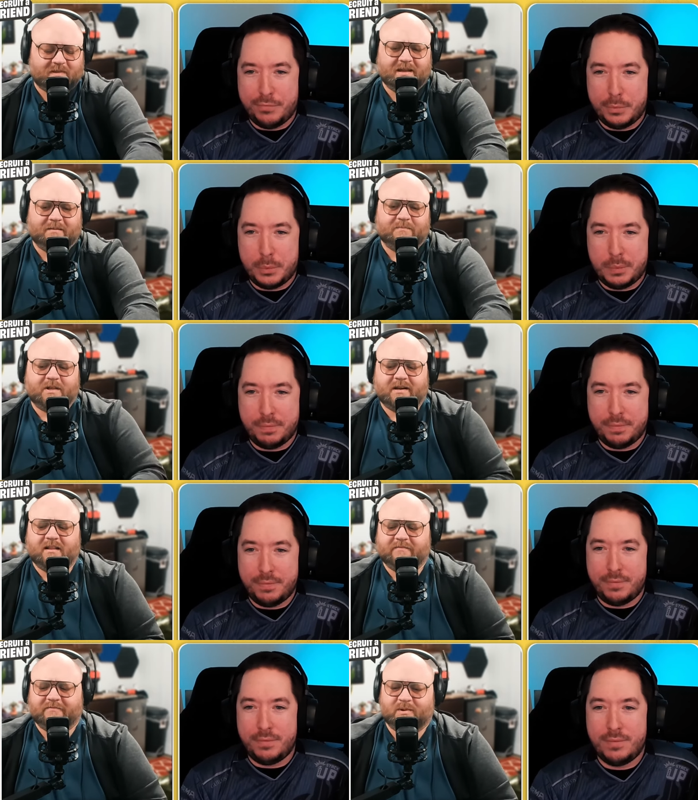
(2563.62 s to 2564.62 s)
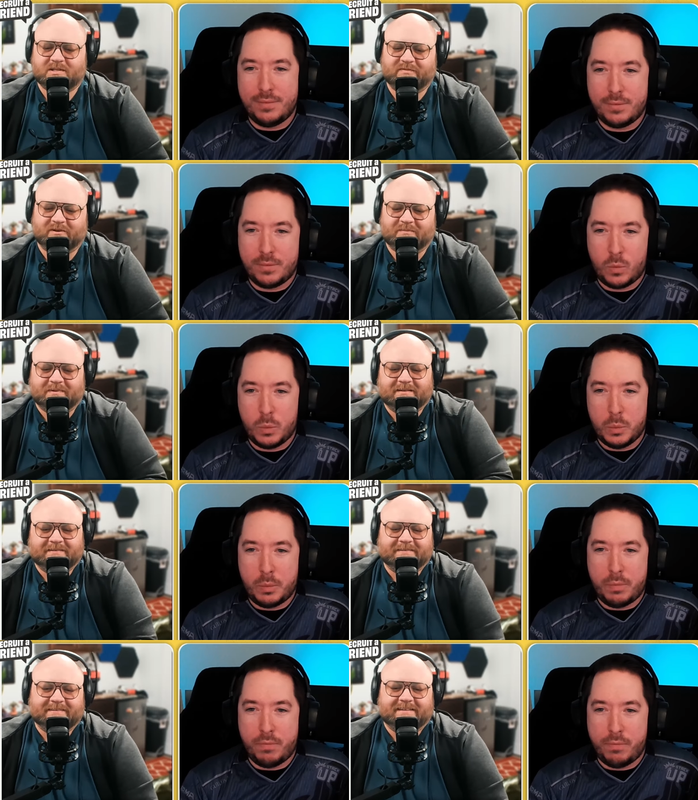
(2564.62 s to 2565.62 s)
Speaker 1: Yeah, a lot of love for Westfall.
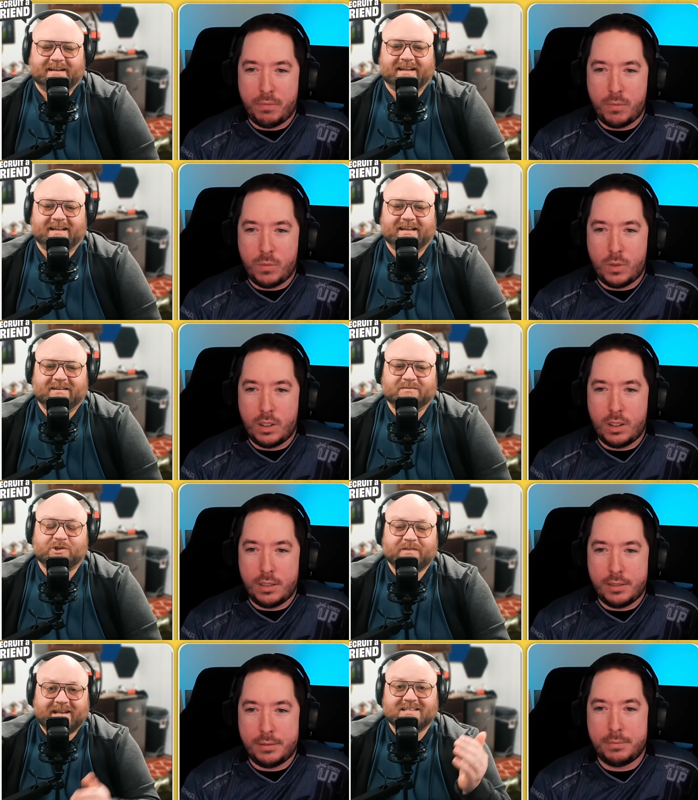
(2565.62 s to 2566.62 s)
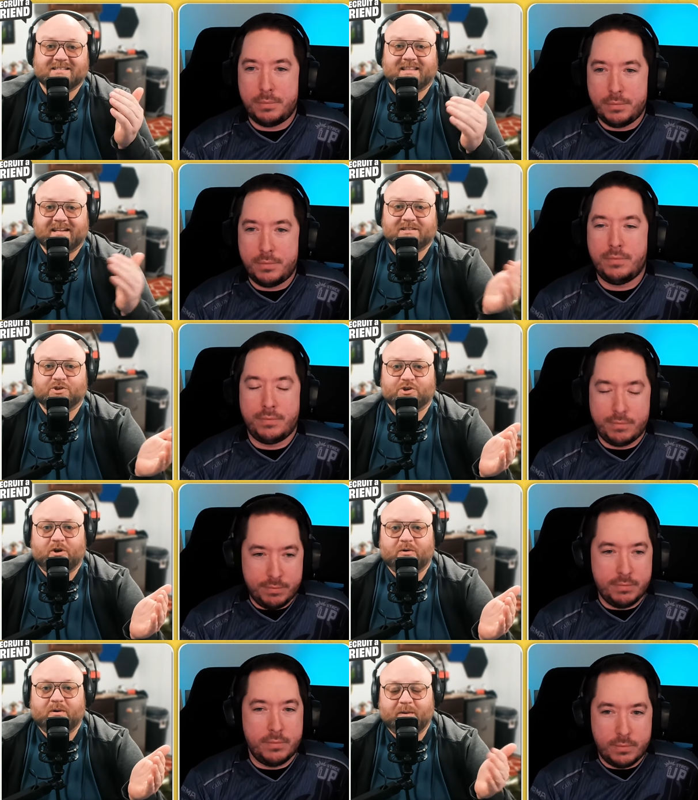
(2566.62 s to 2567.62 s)
Uh, sir, that is that is the
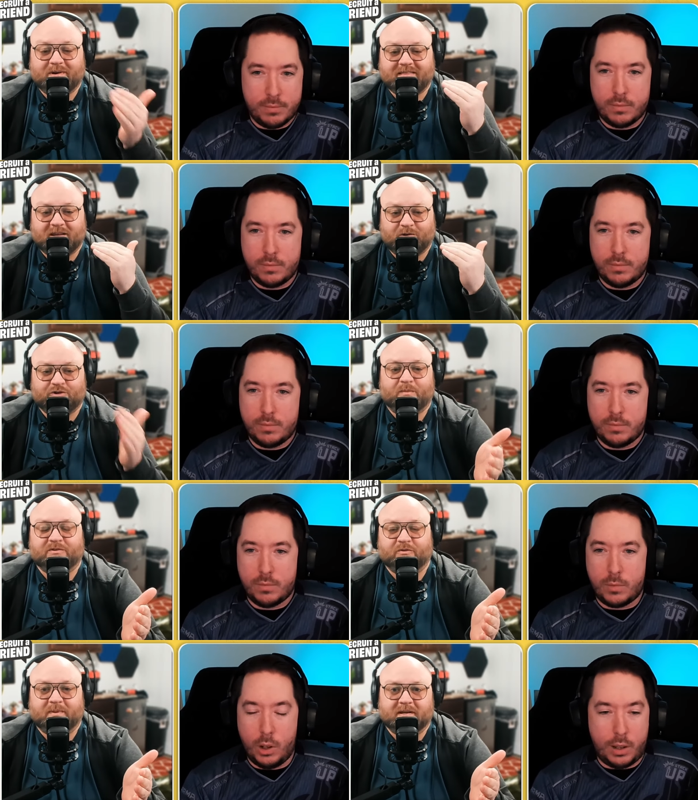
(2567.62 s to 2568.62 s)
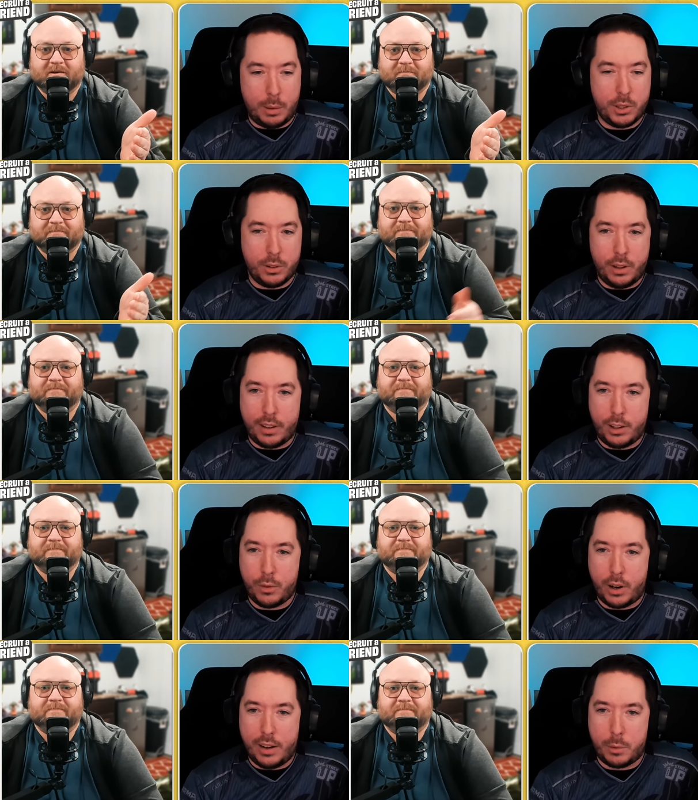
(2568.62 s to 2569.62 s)
show. I want to thank you so much for no, being absolutely. here. Absolutely, thank you
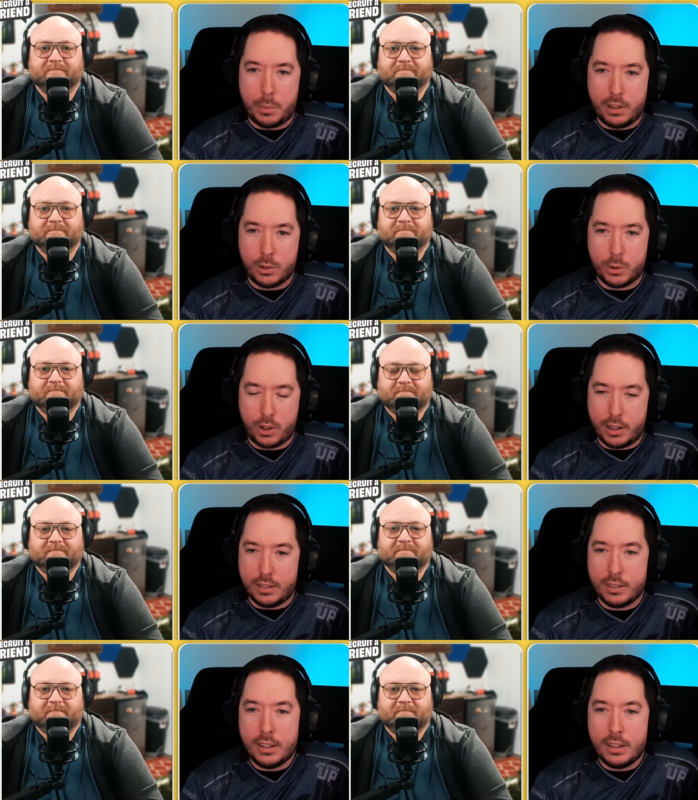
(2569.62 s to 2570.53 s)
for having me. This was great.